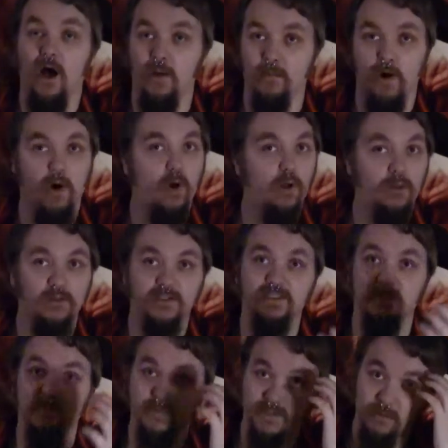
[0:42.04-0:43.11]
All of
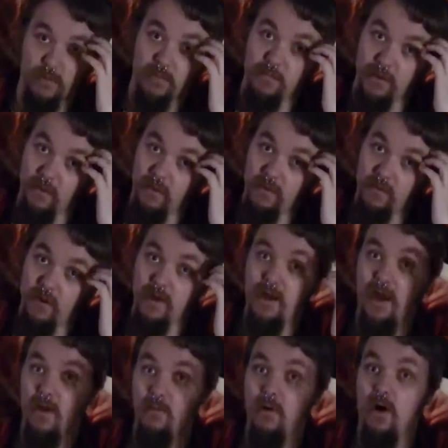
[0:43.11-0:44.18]
the systems that we're building
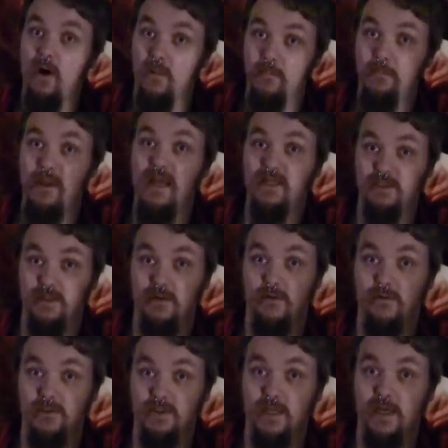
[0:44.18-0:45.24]
right now are based
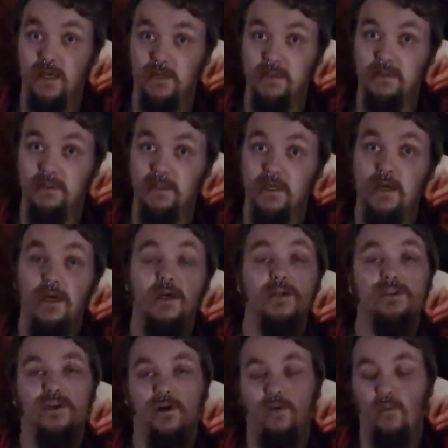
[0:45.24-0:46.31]
on those things.
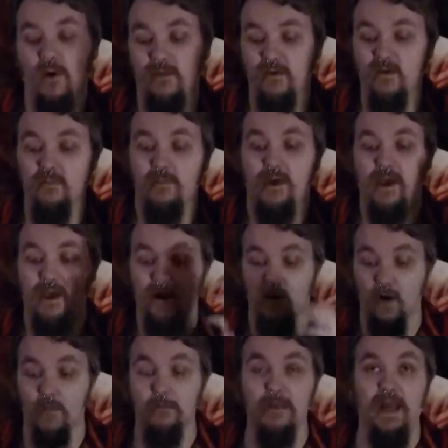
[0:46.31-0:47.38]
So whether you play
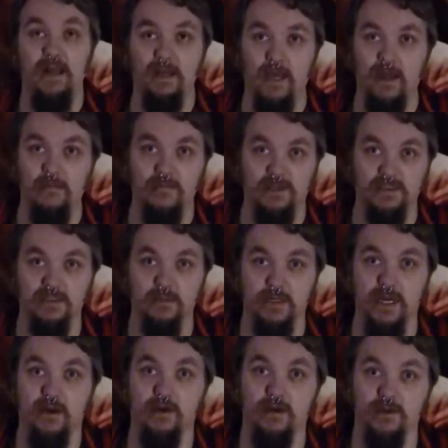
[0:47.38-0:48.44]
our main game that's
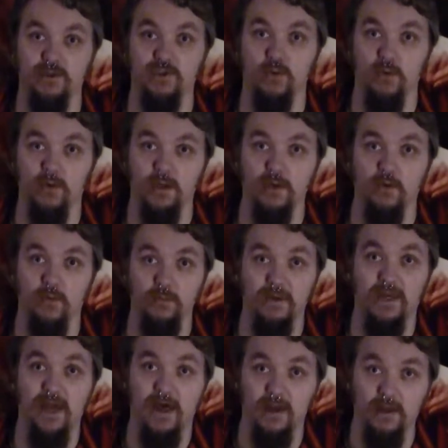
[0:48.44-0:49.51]
coming out here shortly
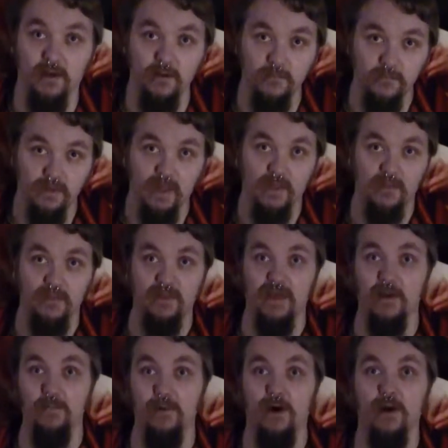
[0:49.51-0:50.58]
called Mechanica,
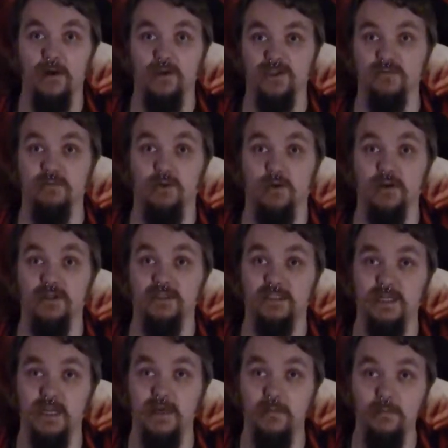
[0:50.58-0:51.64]
The Empires of Blood and
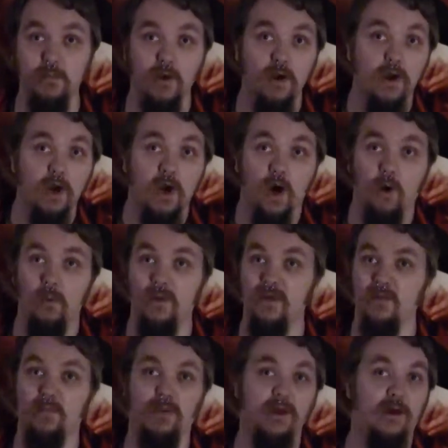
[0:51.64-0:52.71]
Steam, or
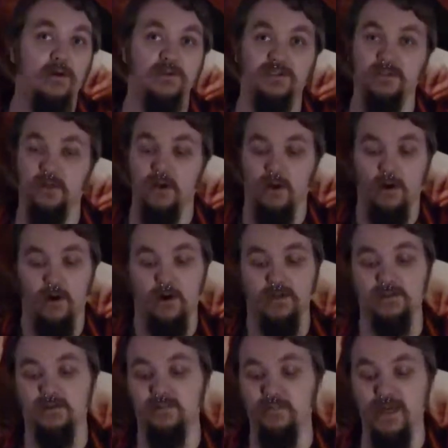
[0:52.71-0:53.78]
whether you play
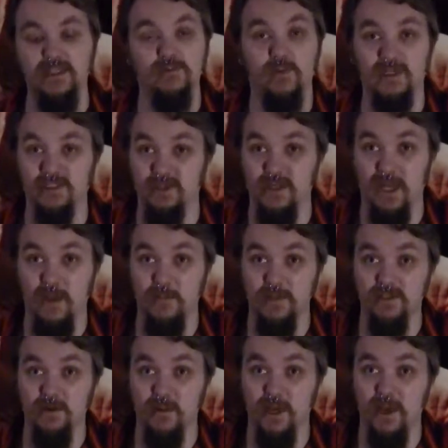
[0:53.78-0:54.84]
our space western game
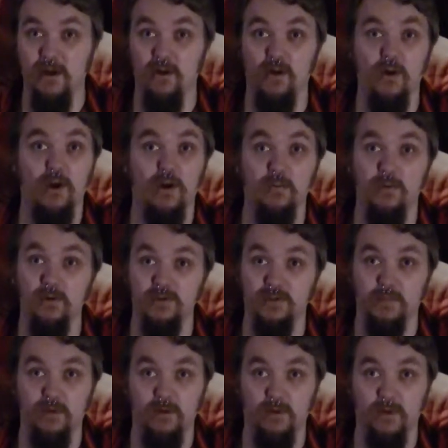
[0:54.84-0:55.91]
that's coming out, or our
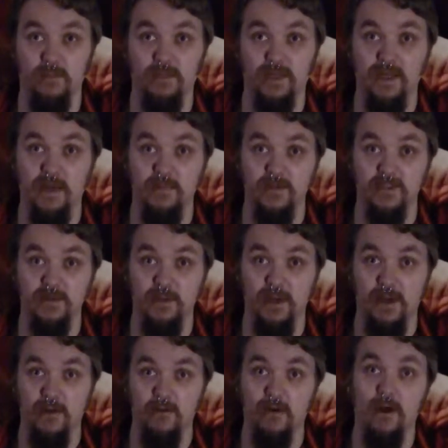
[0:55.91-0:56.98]
post-apocalyptic game that's
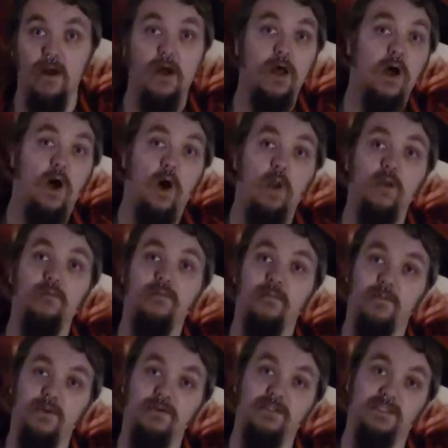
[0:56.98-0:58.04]
coming out, all of
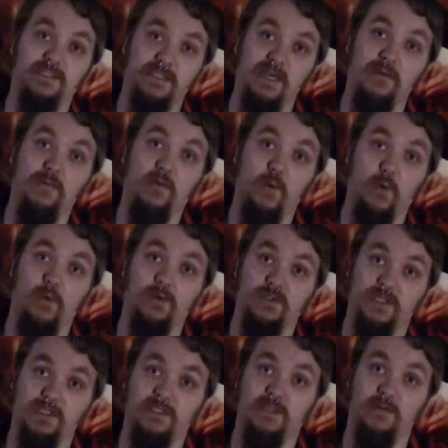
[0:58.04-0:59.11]
them use the same
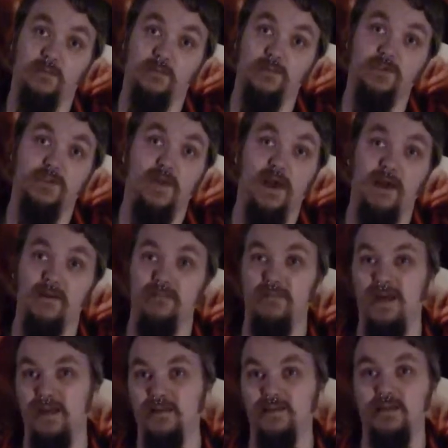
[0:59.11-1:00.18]
core system. So
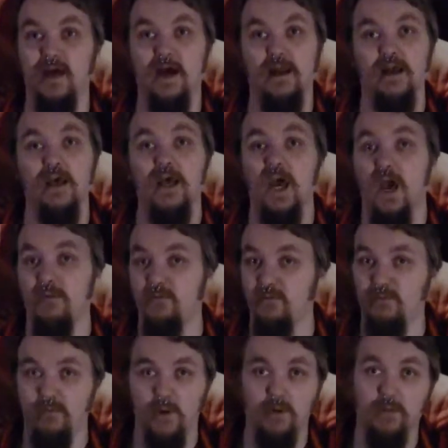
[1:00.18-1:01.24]
that means that
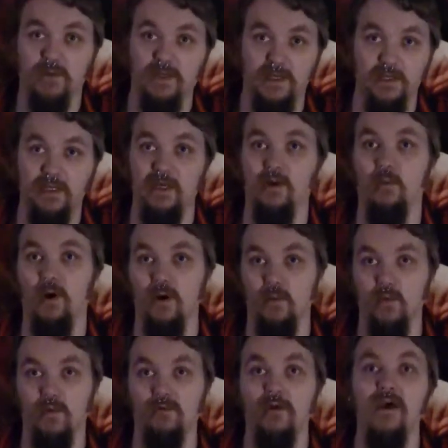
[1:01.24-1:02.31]
if you're familiar with D&D or
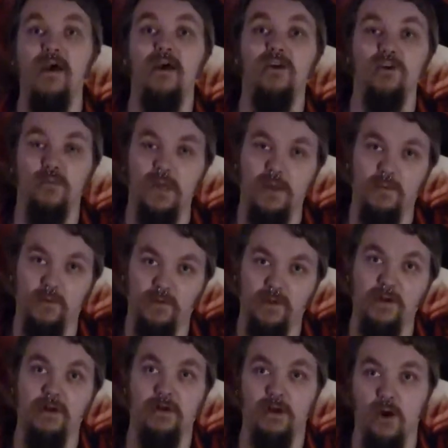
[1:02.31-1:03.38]
White Wolf, you'll be
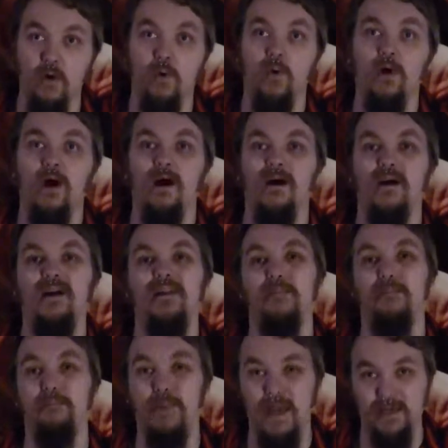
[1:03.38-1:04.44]
able to know
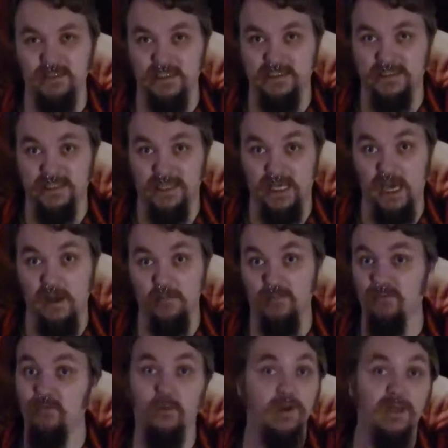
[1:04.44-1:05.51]
the basis of the
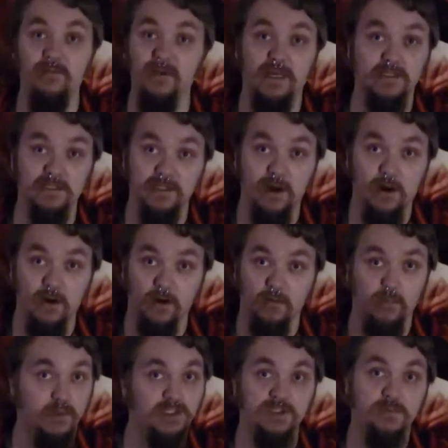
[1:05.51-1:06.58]
game before you even get
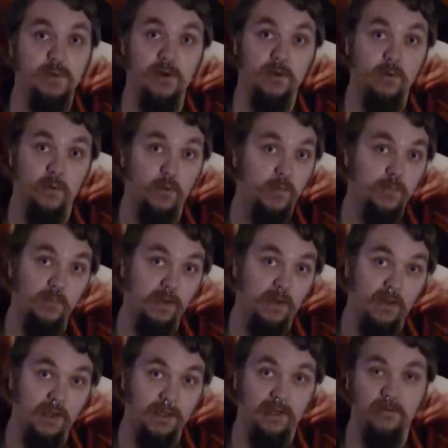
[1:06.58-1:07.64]
started, which is pretty cool.
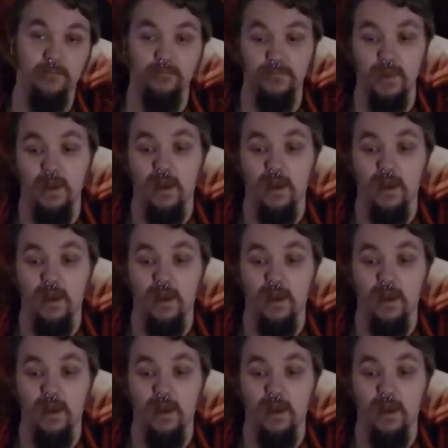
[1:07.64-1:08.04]
We like it.